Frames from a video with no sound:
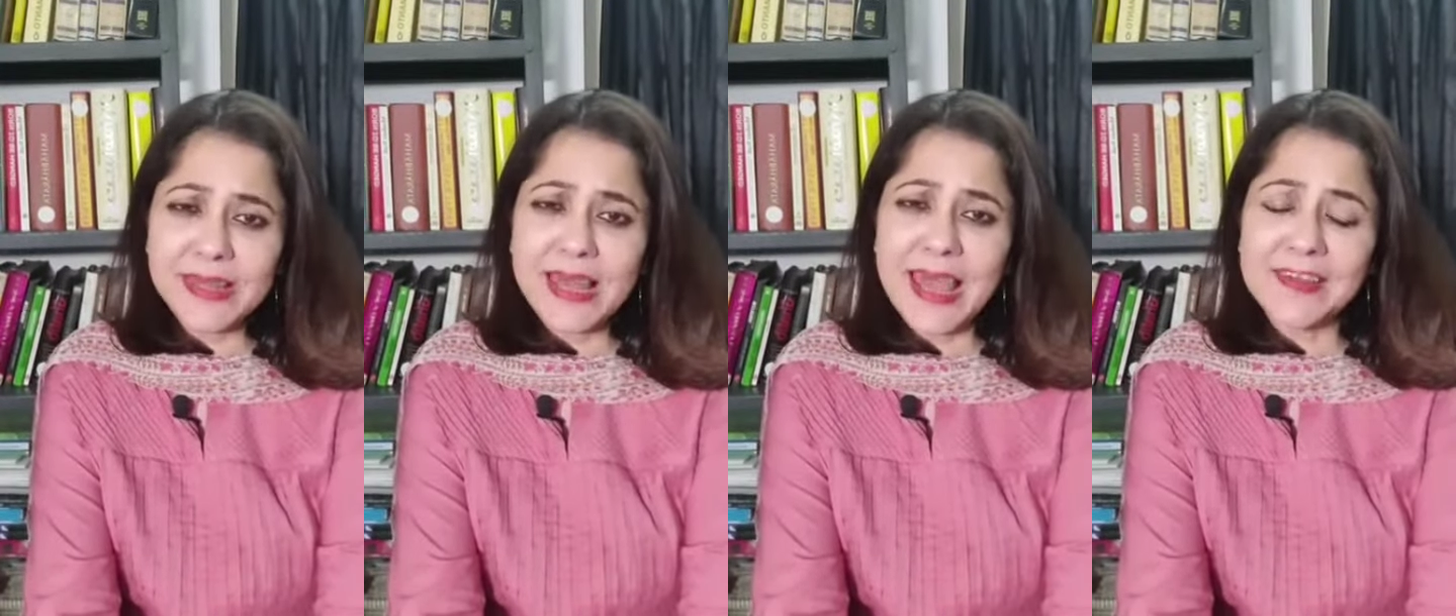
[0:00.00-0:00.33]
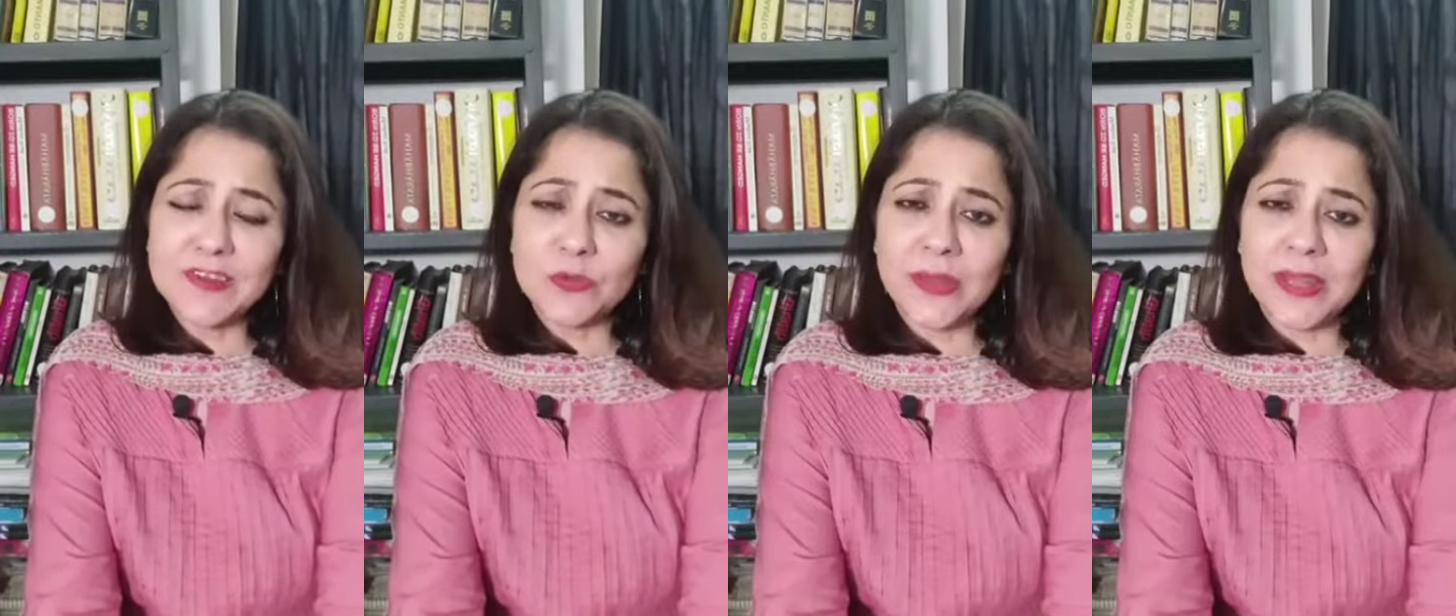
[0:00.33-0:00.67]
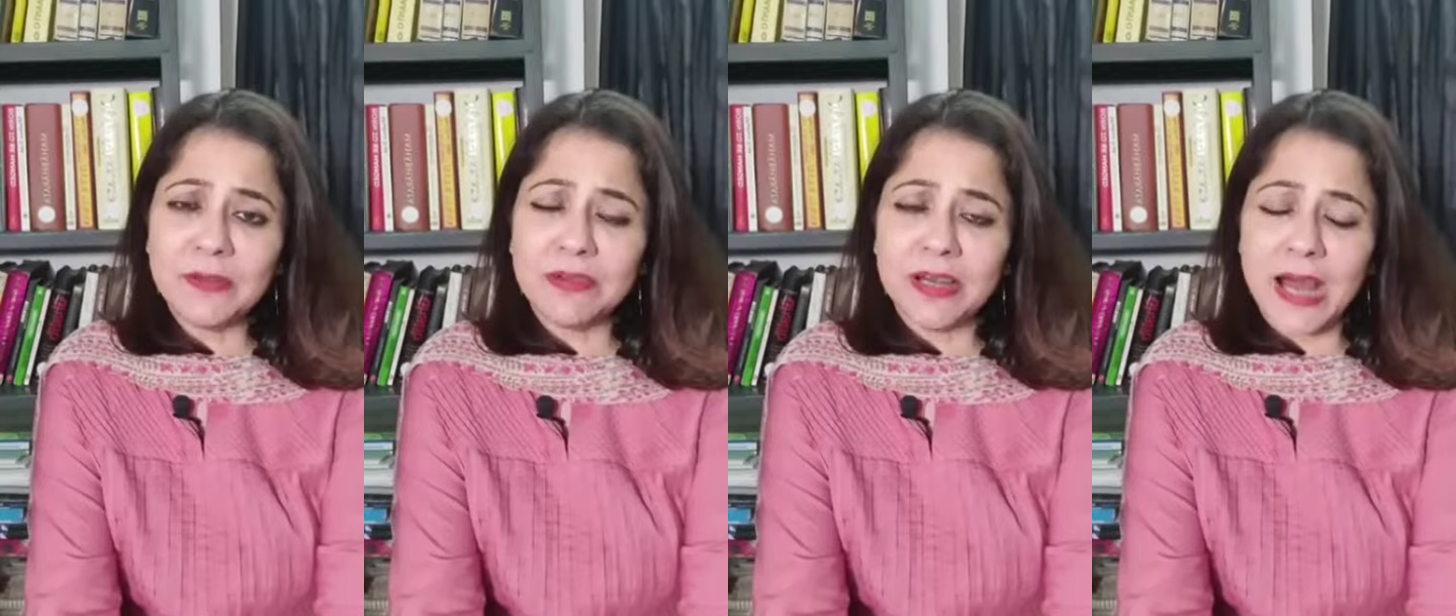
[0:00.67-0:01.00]
as
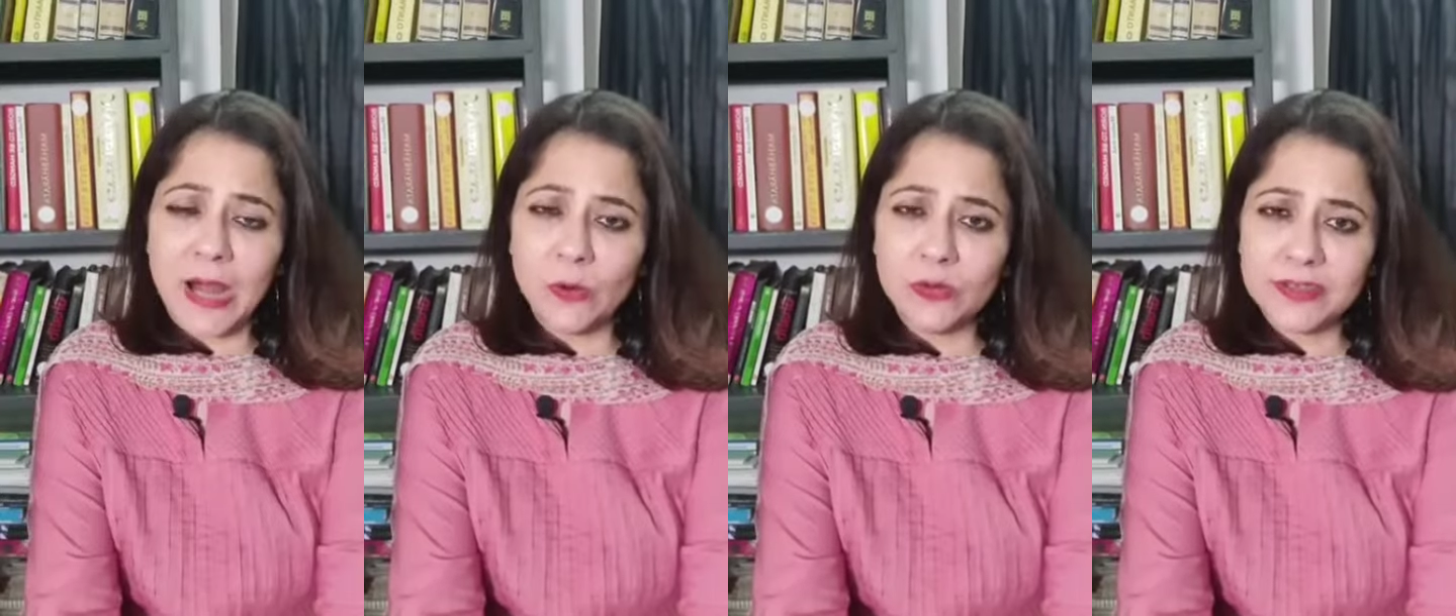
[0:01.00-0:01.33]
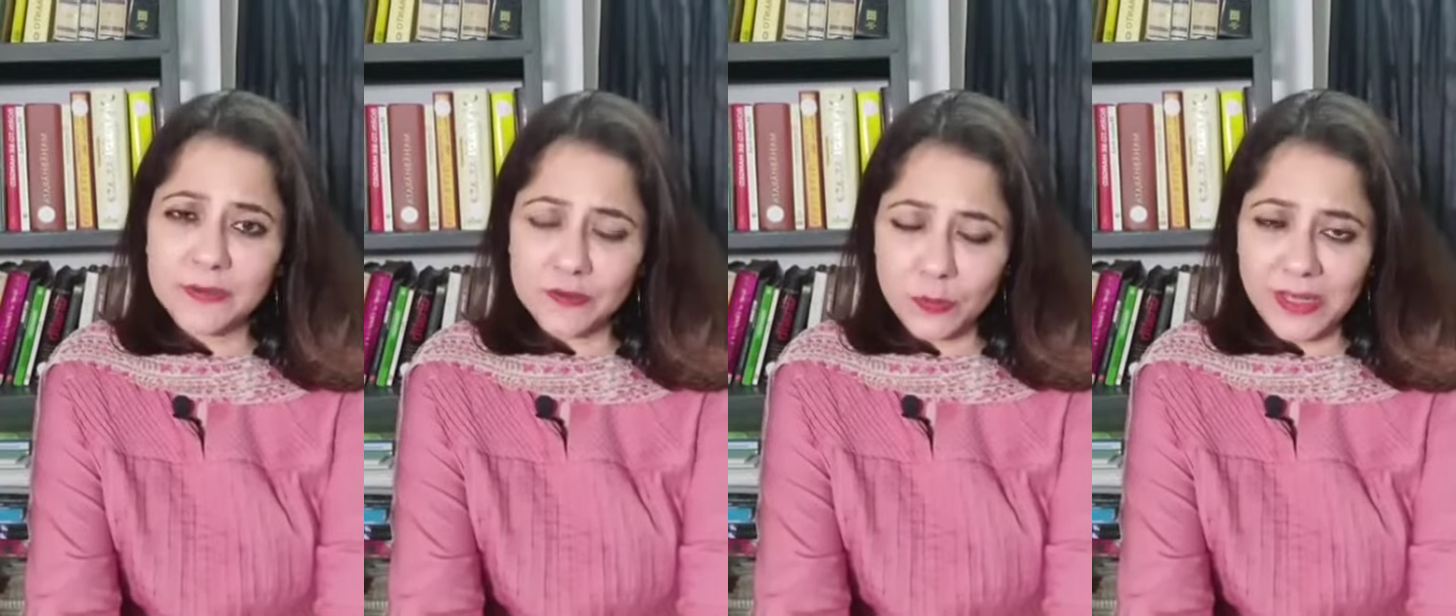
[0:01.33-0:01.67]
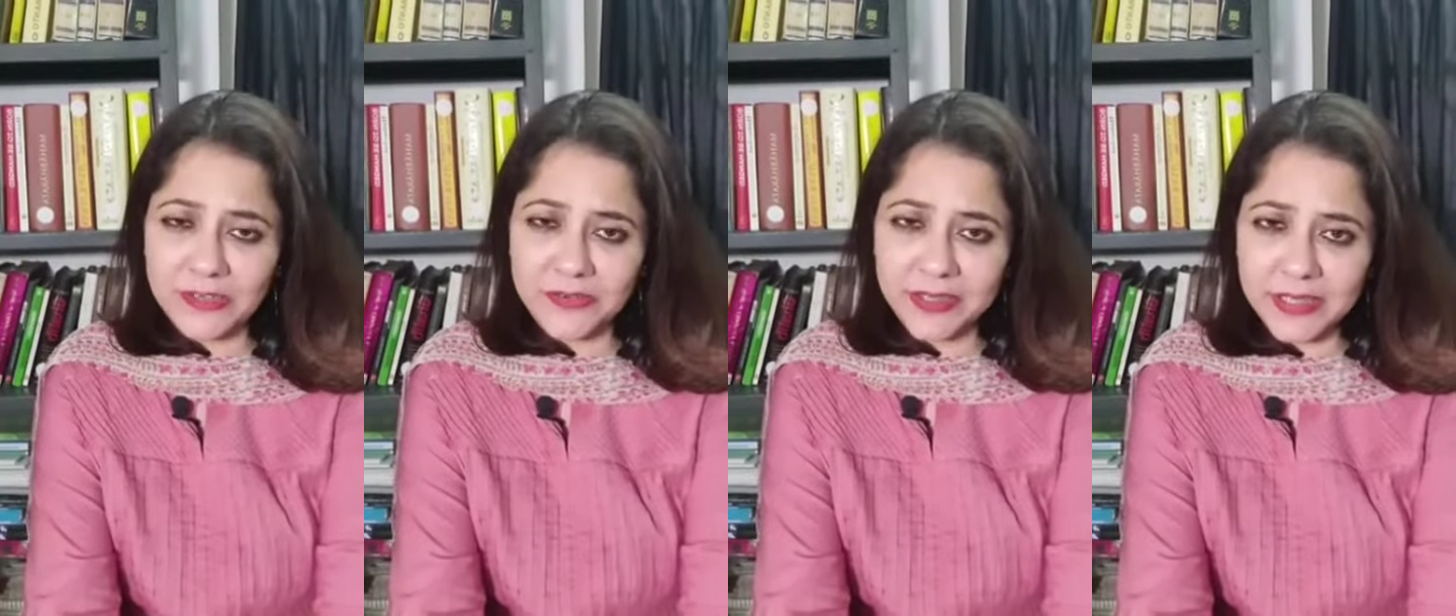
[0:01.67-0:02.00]
we were out in the
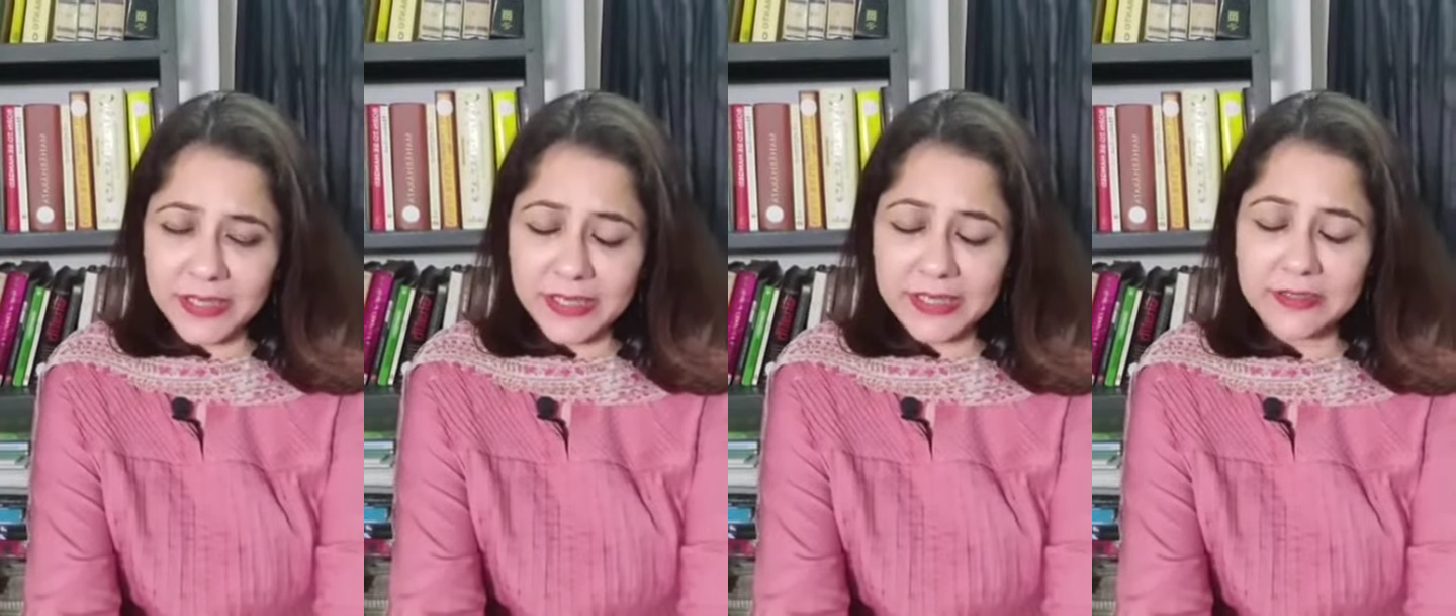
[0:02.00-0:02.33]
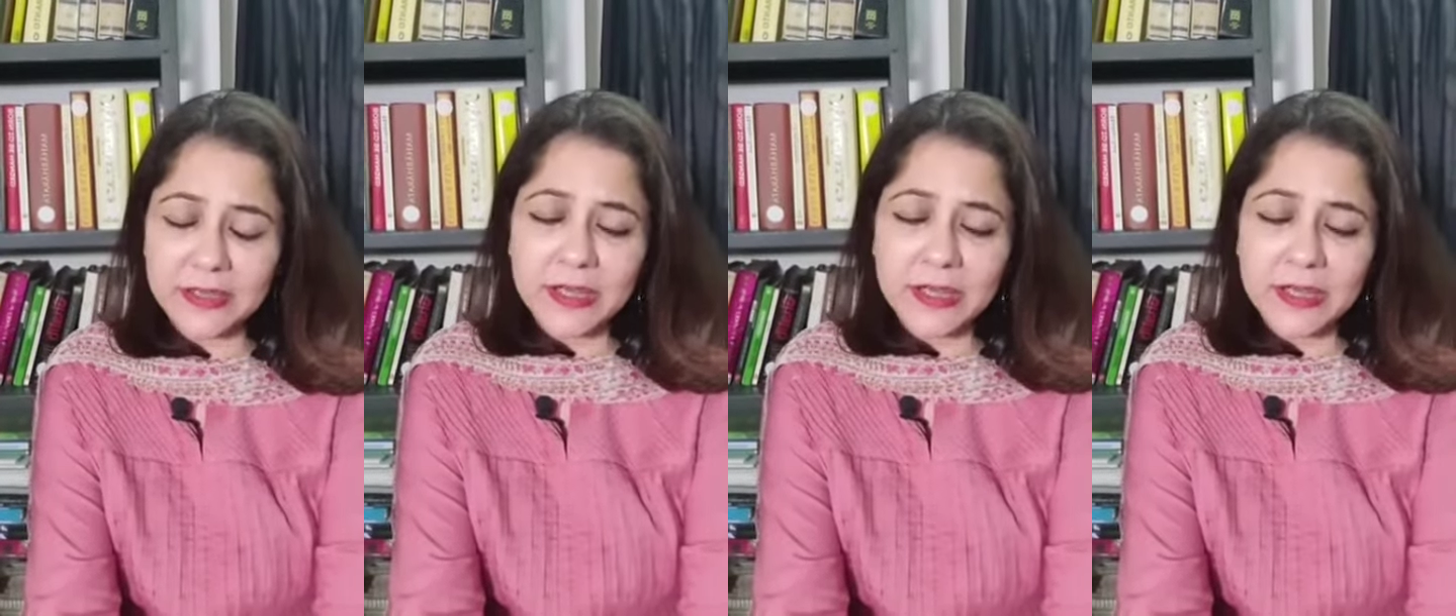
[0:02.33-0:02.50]
sweltering heat